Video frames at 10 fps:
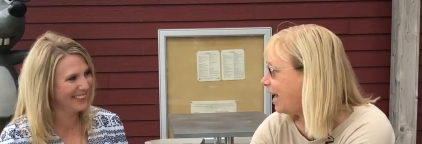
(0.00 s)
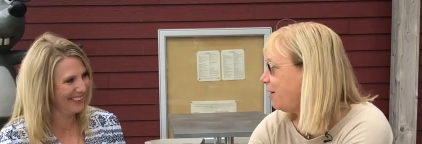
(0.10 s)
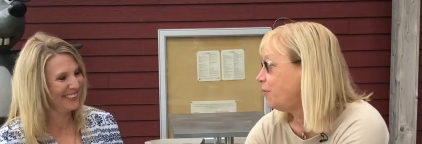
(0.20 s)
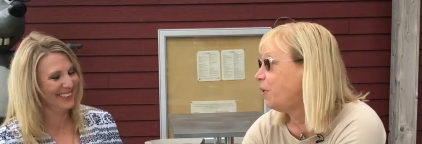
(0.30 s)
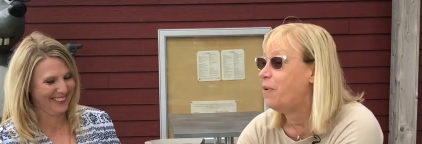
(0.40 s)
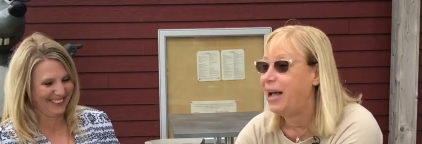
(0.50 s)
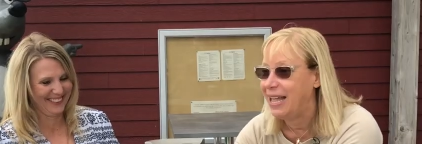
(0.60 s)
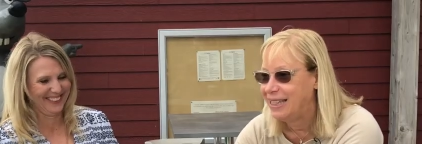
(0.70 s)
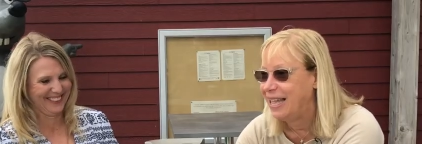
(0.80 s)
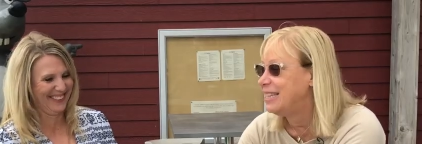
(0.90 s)
Speaker 1: I don't know why
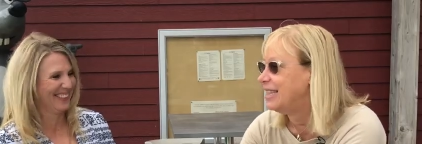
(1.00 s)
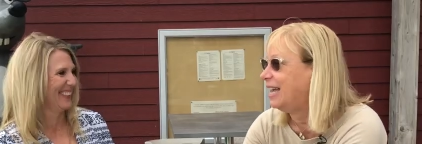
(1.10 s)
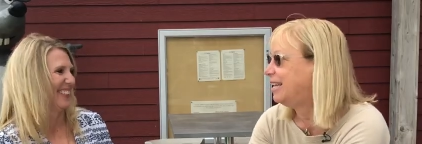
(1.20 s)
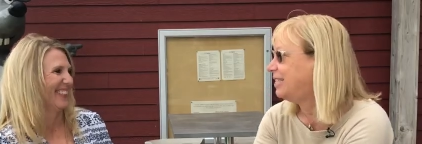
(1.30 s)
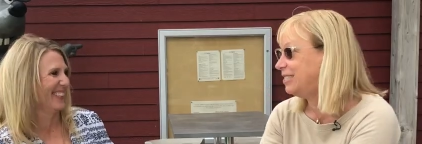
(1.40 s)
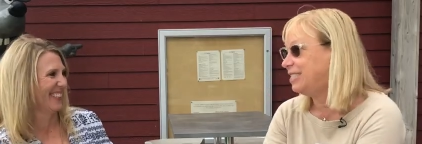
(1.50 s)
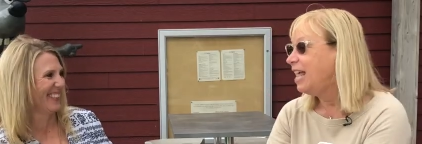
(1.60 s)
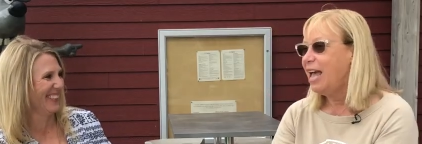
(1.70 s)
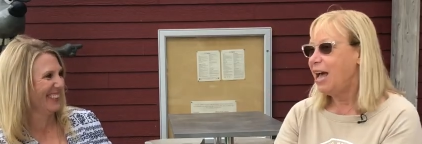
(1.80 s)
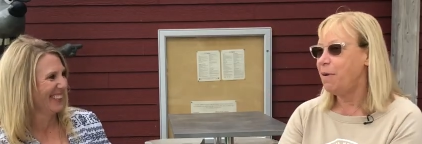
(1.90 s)
I like that. It's just
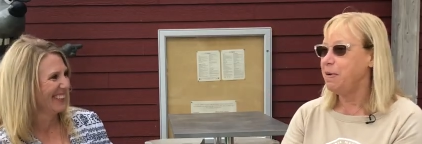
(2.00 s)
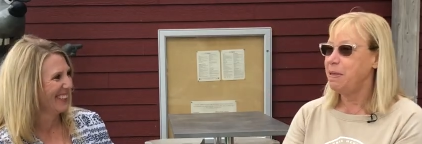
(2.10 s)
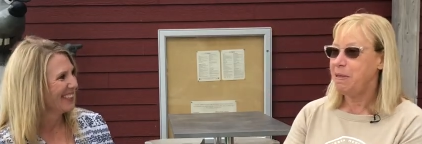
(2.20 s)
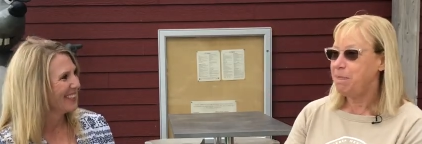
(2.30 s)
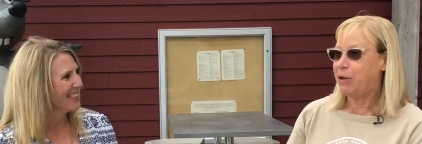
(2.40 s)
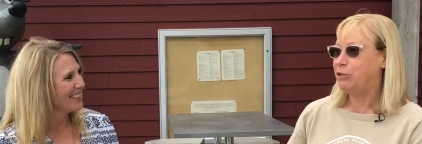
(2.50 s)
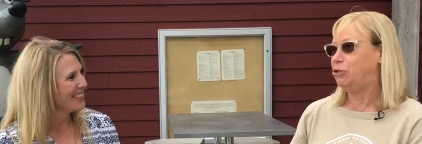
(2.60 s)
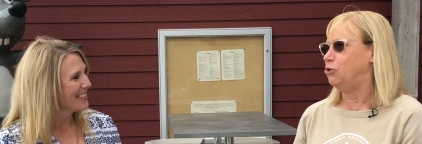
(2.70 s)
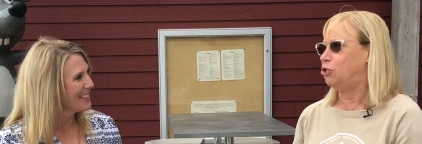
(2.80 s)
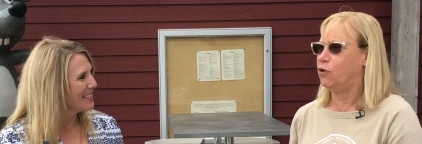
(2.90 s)
how many meatballs
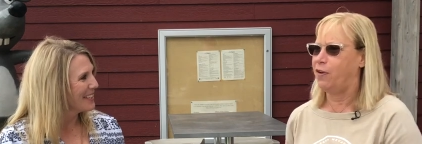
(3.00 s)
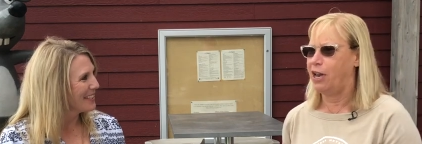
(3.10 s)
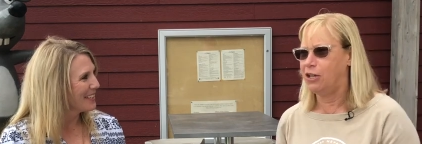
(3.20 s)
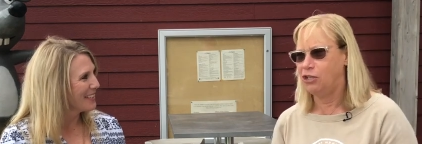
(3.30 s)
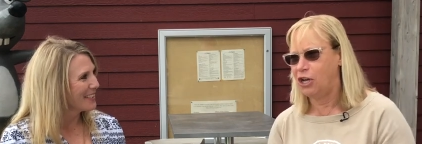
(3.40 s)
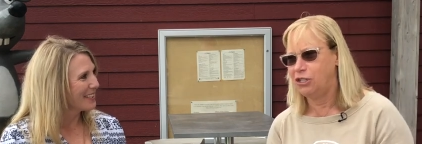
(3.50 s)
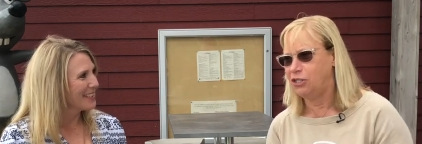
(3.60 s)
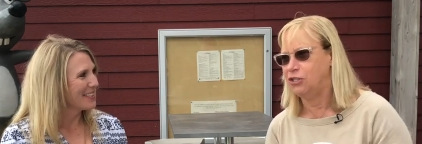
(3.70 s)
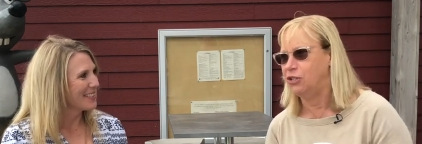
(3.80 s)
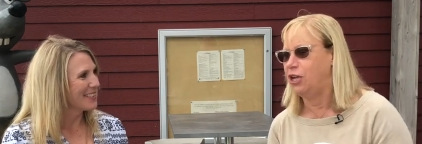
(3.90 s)
do you serve at Al
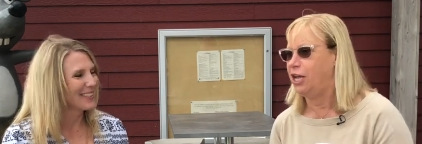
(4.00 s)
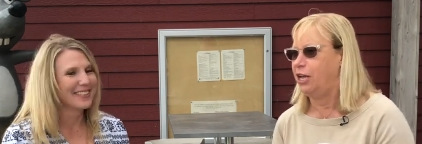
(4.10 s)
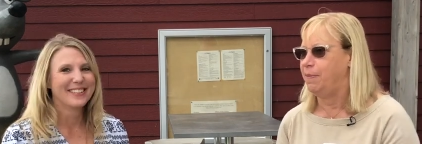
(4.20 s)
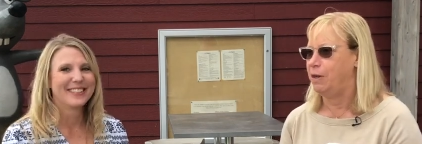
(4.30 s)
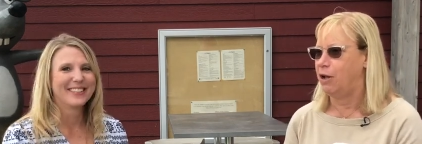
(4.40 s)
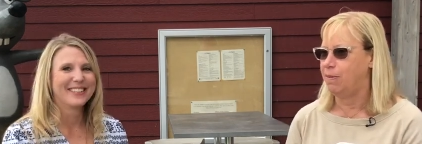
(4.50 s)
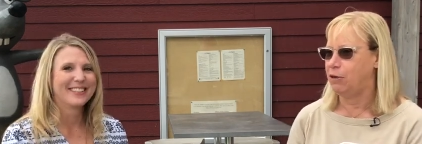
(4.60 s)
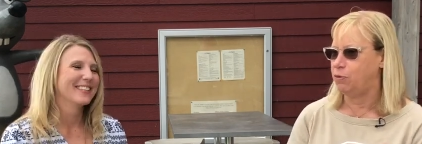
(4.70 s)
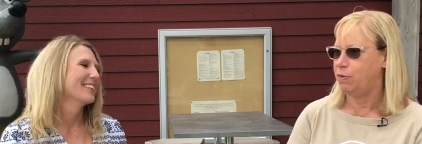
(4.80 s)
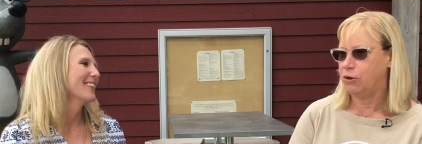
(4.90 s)
Johnson's a day? I mean, how
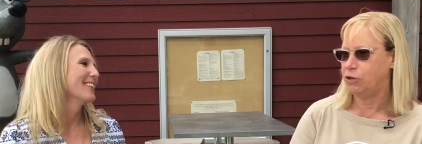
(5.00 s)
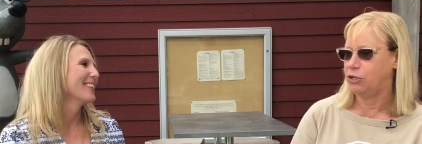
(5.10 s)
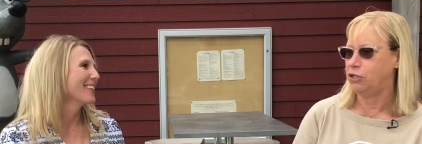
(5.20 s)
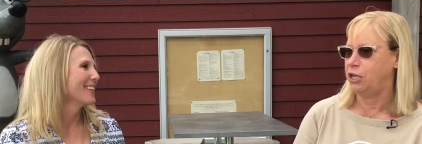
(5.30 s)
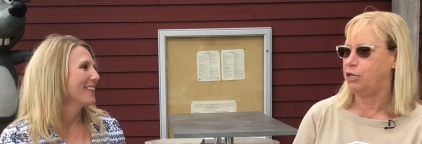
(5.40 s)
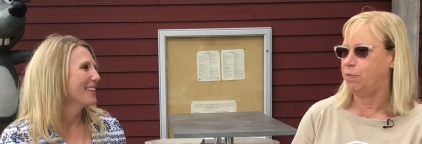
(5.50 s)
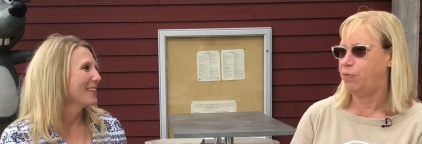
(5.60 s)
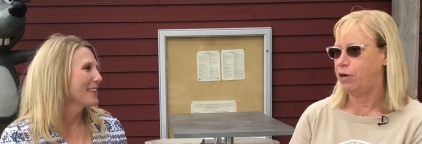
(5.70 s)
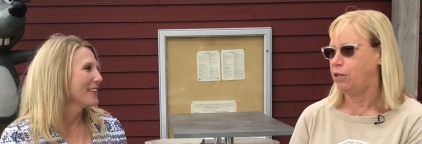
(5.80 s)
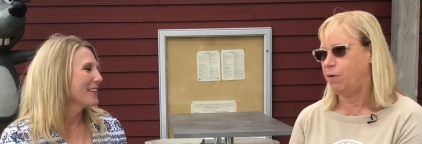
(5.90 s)
much milk does it take to
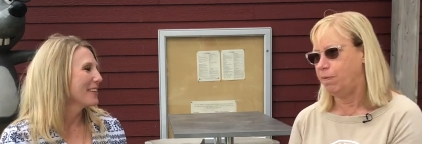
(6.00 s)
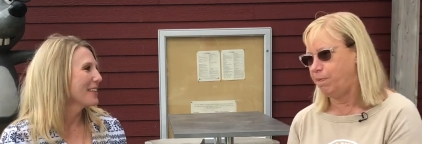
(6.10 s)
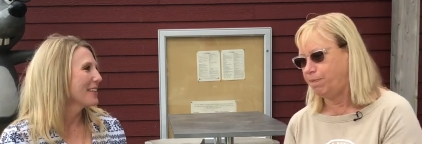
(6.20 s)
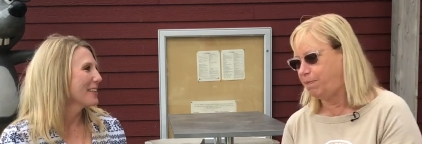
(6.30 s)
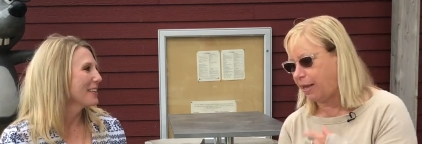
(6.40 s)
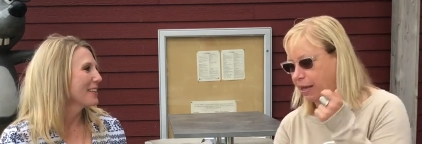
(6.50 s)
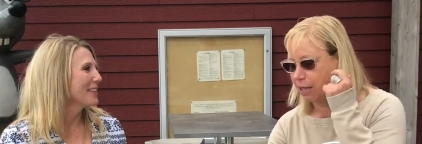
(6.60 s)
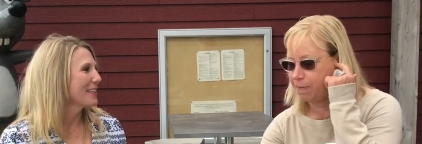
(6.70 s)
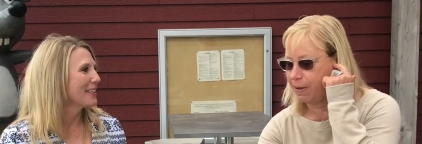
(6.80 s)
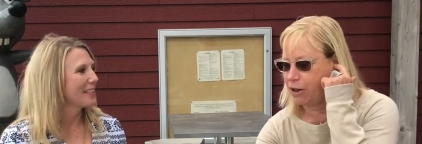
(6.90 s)
put in your
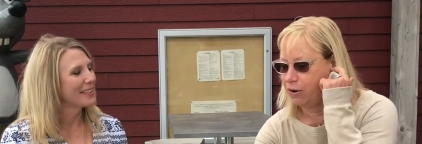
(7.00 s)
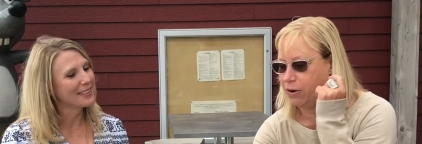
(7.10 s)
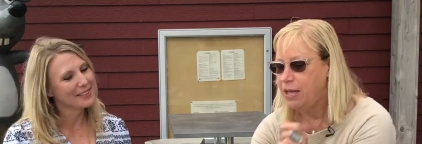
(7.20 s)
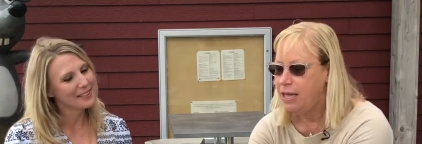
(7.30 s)
pancake batter?